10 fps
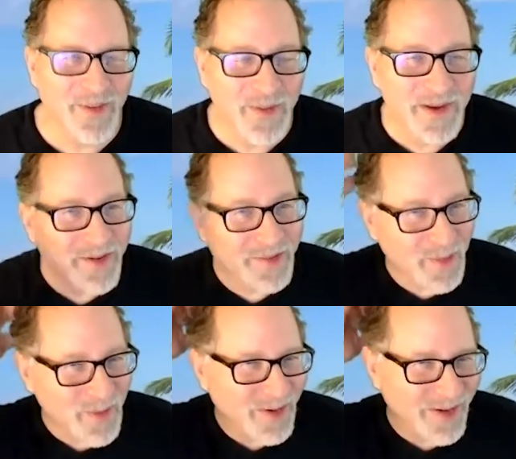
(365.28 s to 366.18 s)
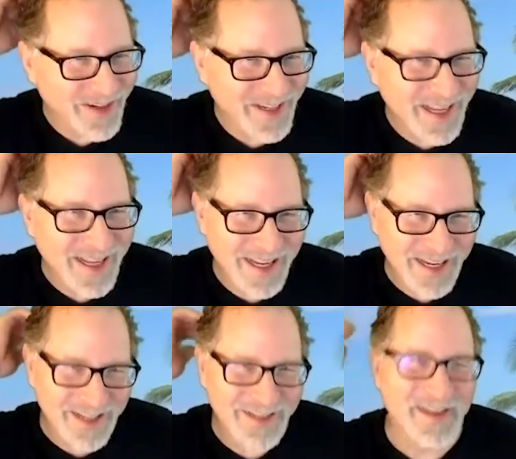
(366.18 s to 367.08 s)
three years of work
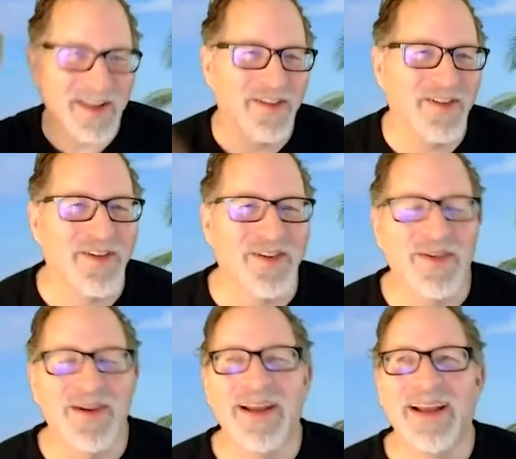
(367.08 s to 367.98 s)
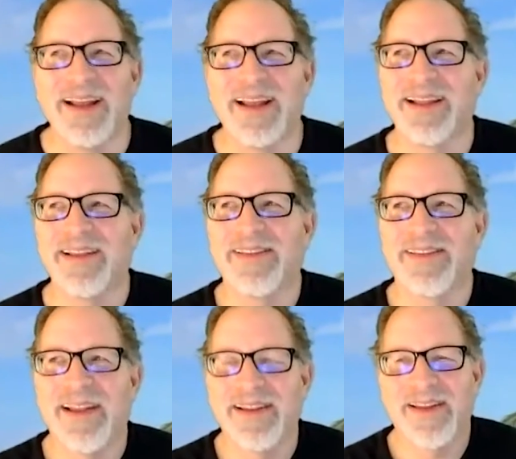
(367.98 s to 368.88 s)
in a sentence or two, is
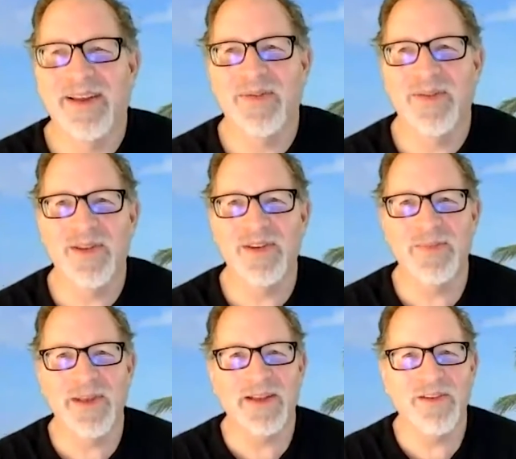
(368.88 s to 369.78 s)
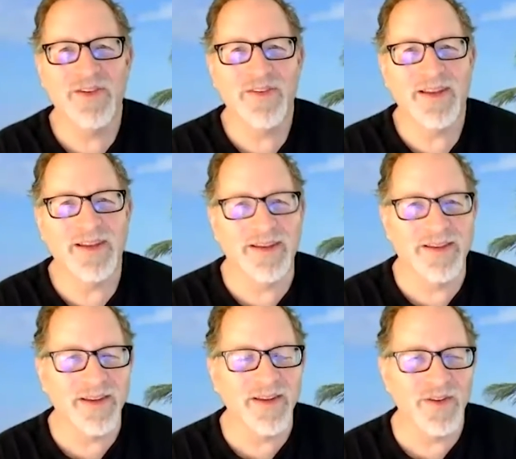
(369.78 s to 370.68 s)
that uh, for those managers that
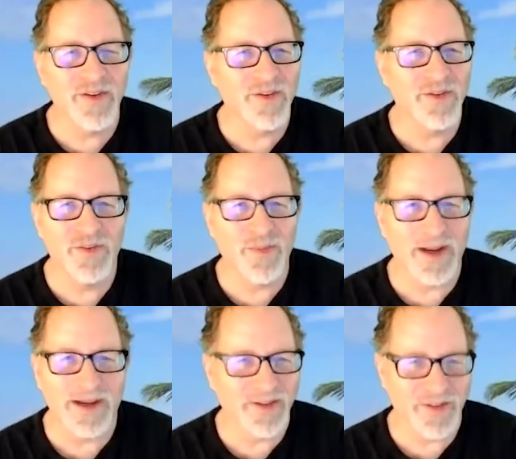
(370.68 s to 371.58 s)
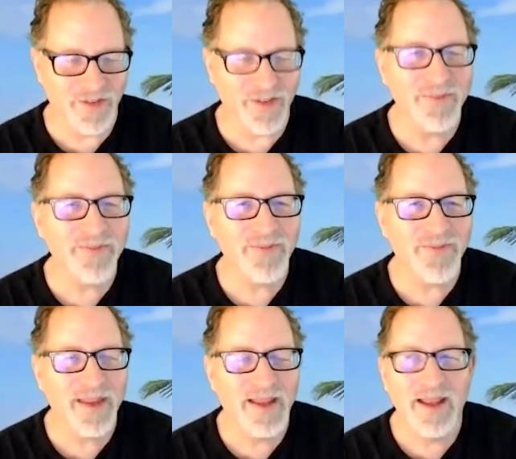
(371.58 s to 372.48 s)
didn't use recognition,
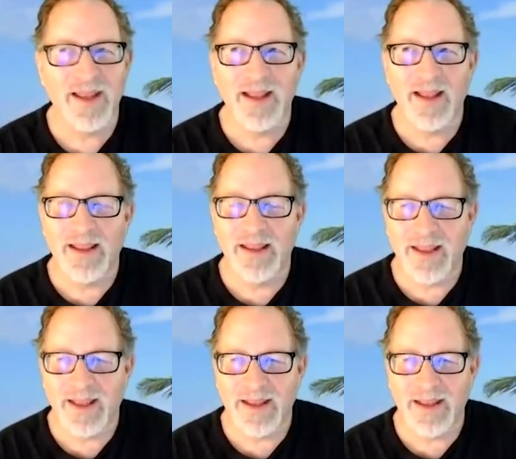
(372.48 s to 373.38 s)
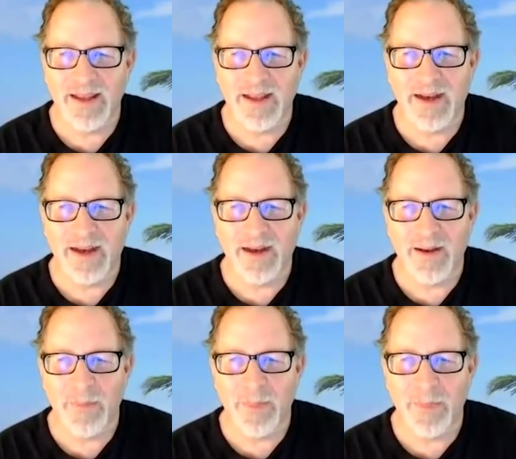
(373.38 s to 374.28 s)
they,
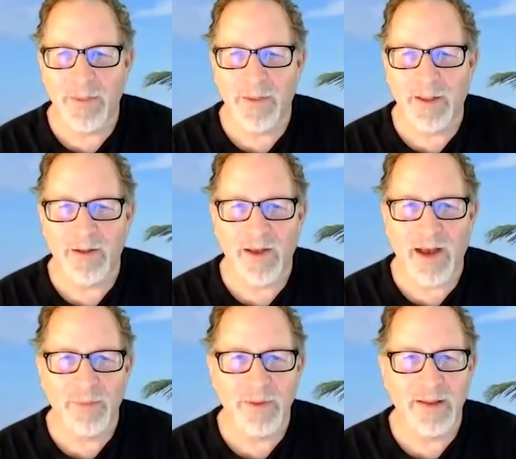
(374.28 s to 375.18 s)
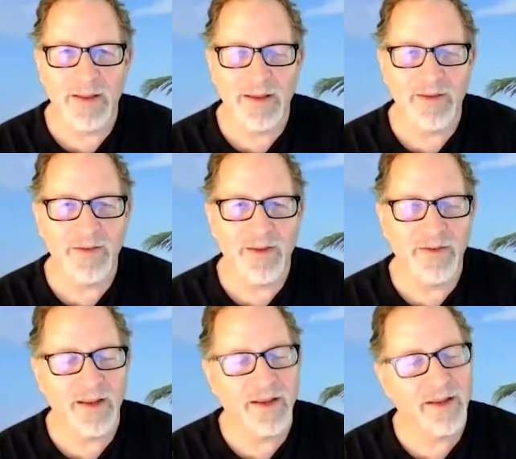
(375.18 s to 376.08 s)
um, on top of the list is
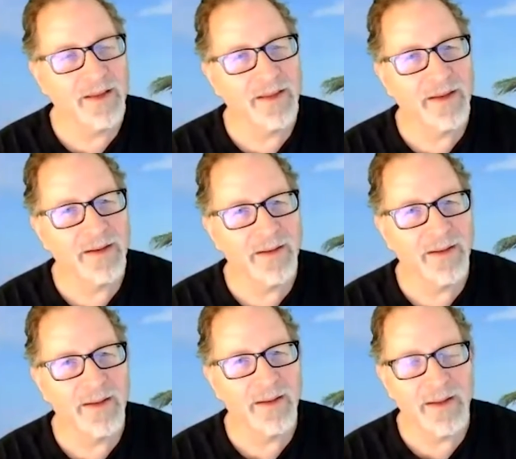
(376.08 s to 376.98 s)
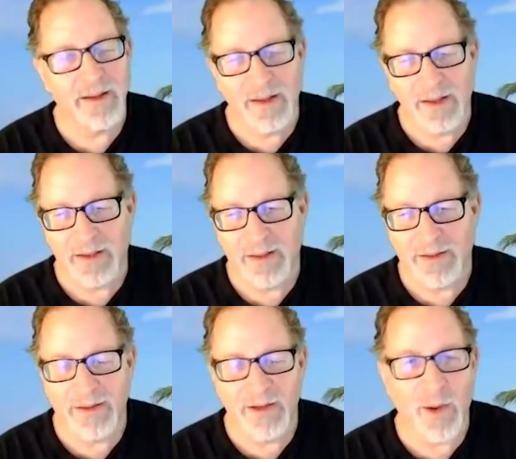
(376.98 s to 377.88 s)
they, they didn't They
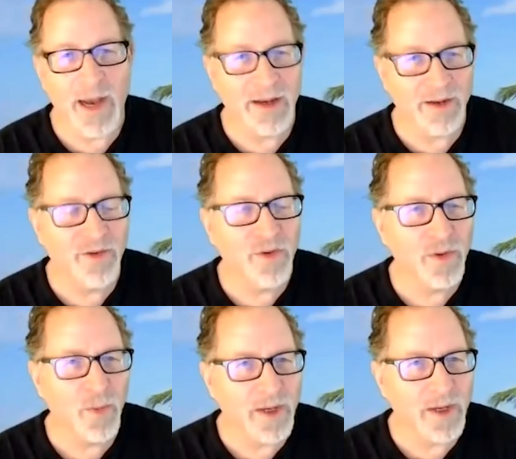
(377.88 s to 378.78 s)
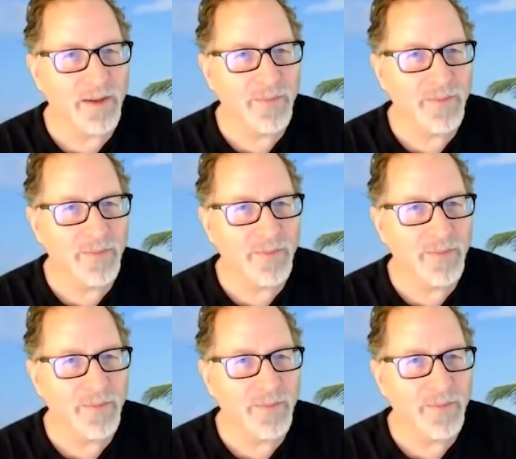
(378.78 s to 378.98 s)
didn't know how to do it well.